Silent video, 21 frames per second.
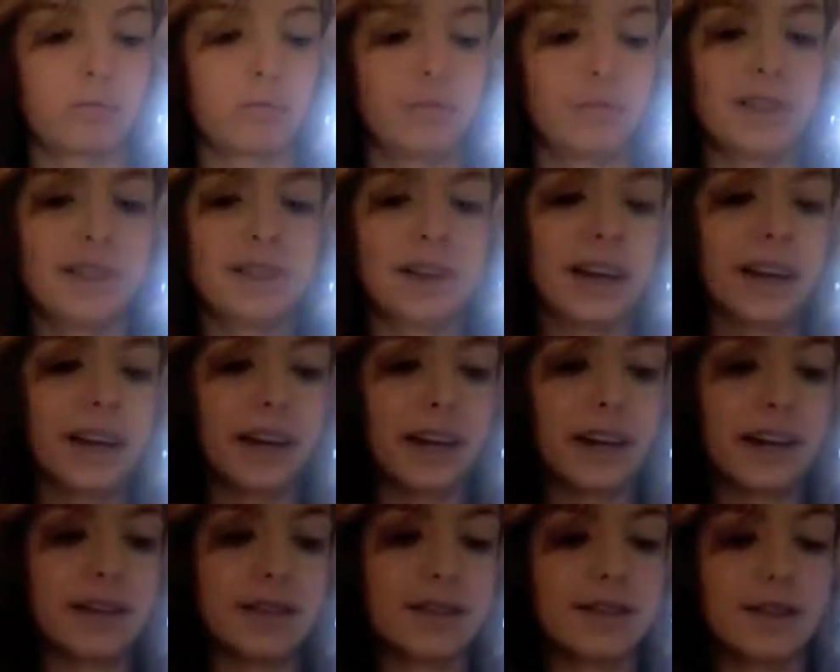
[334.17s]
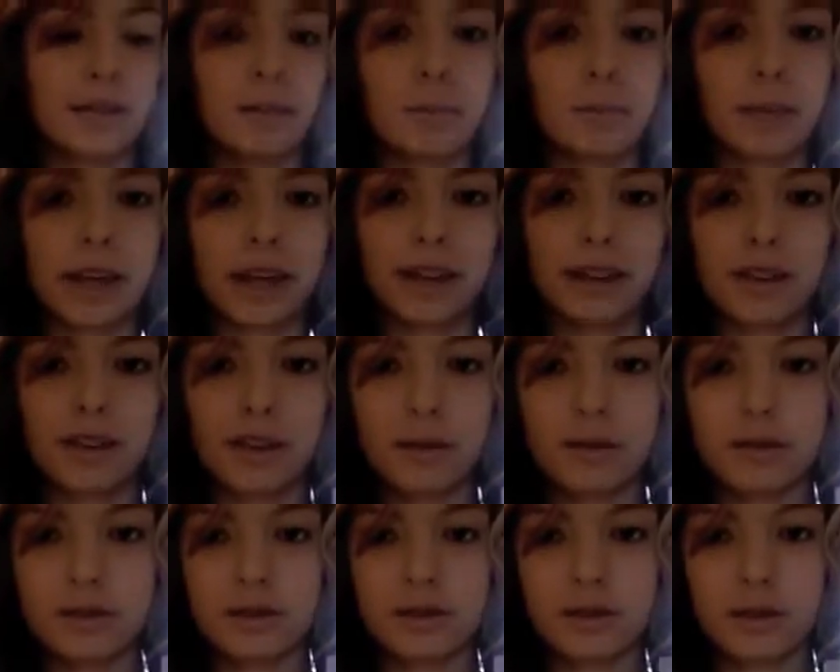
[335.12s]
This kind of has some pink
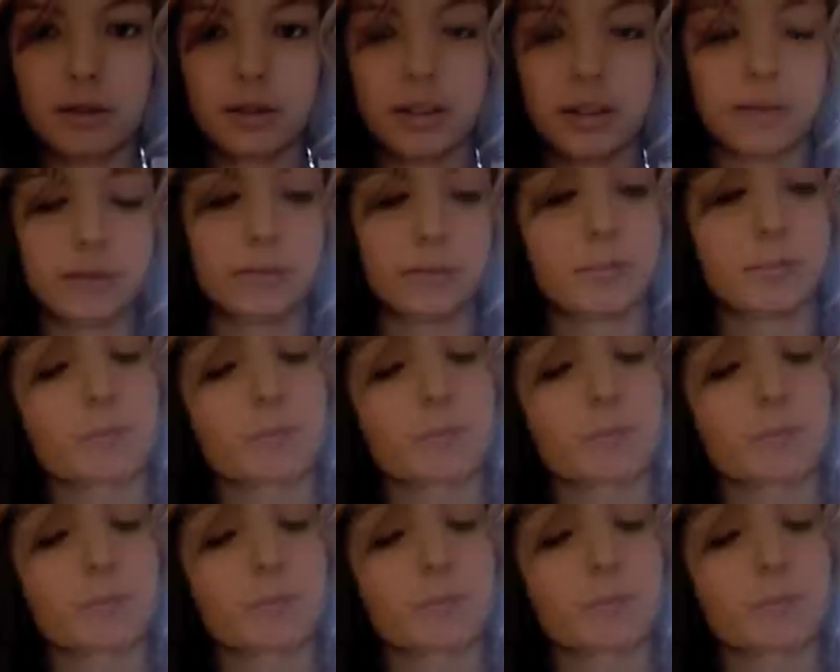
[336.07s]
tones to it.